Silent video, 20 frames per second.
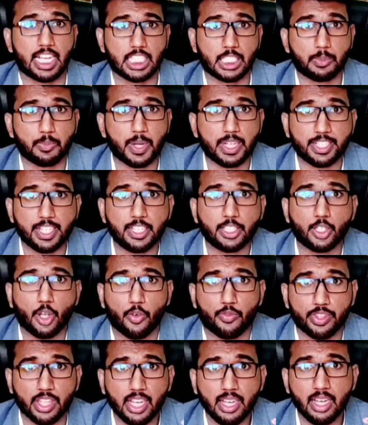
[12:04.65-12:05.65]
expressions
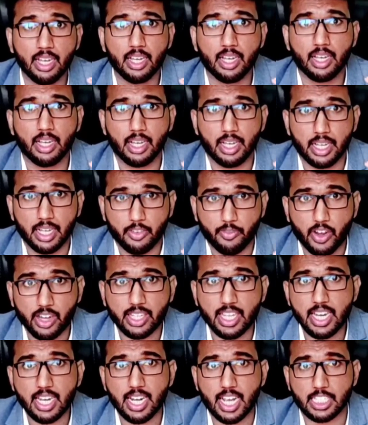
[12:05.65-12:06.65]
of the
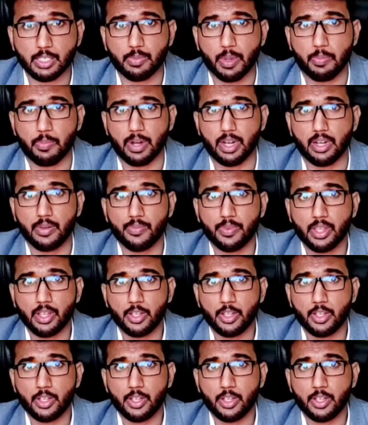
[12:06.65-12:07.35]
working class people.